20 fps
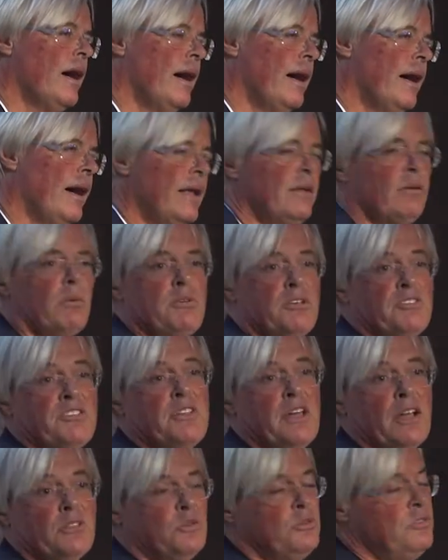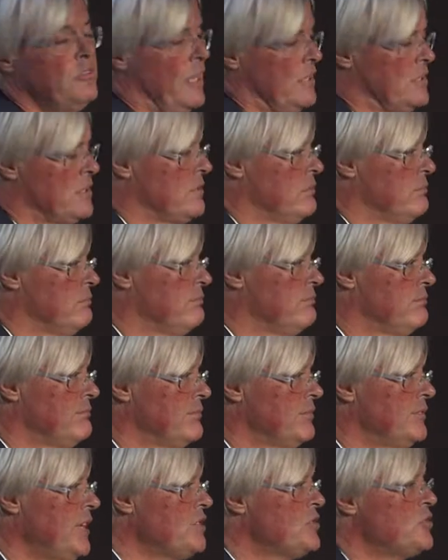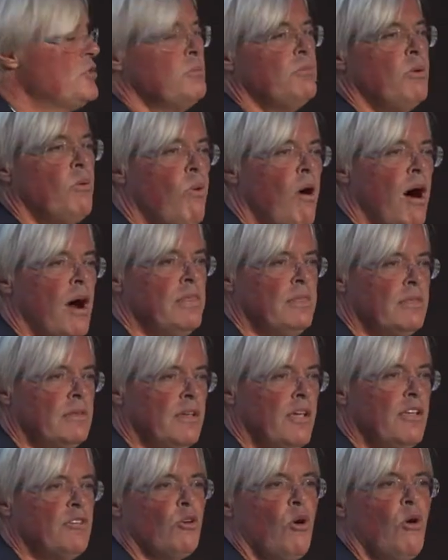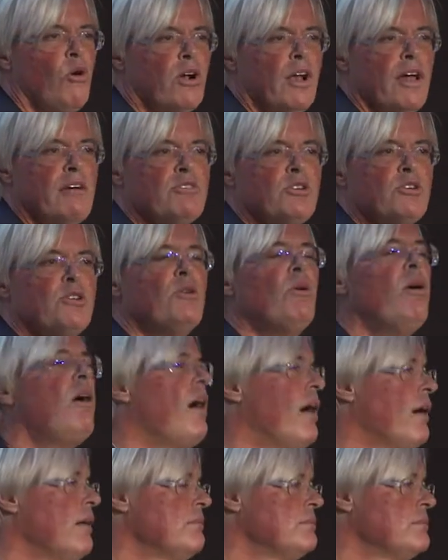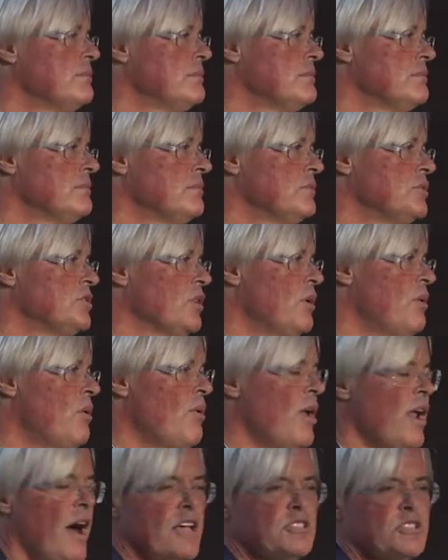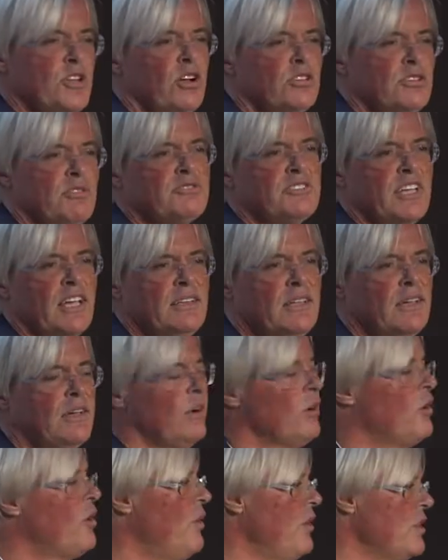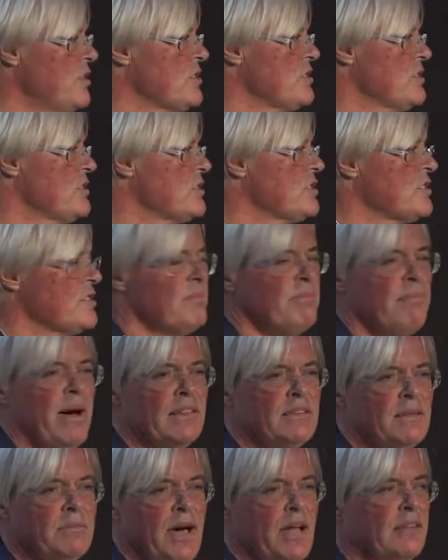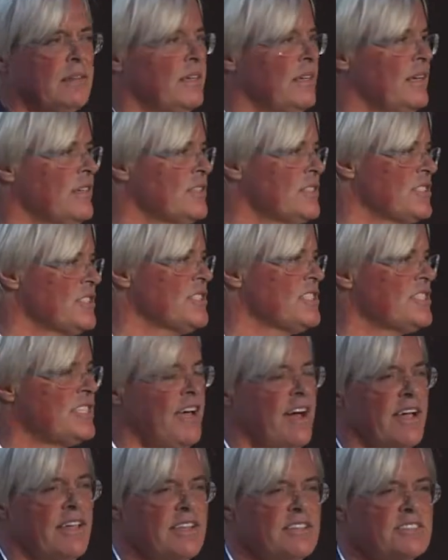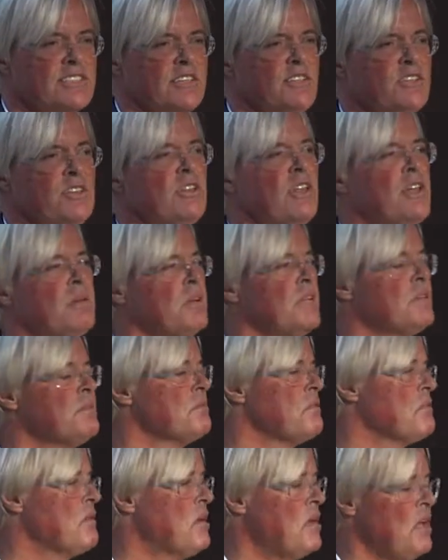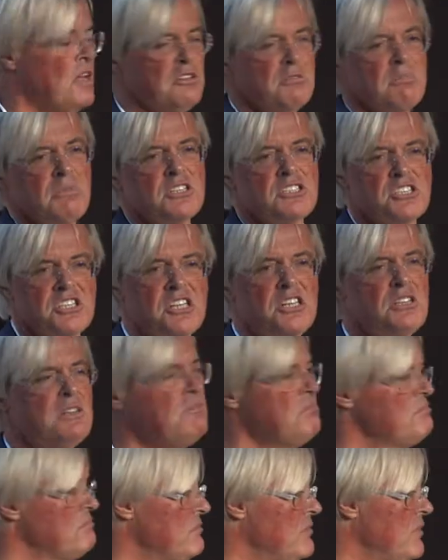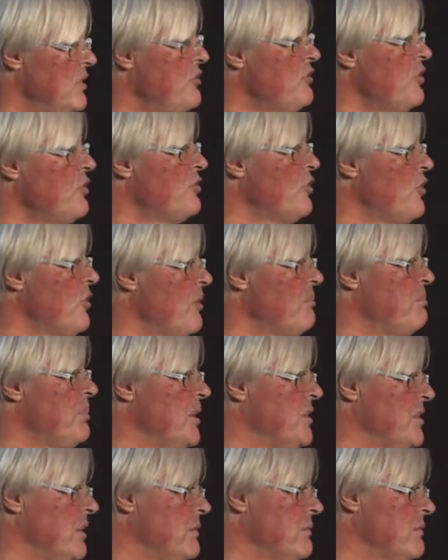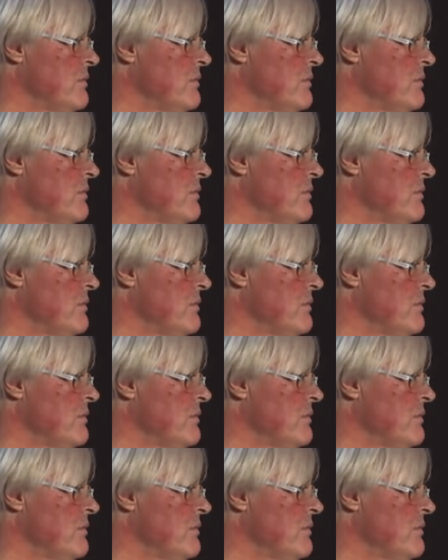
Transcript: And obviously, there are 2 tests. Test number 1 is how clever you are. So we'll ask a lot of technical questions in mathematics, in science, and you name it. And the machine is also competing.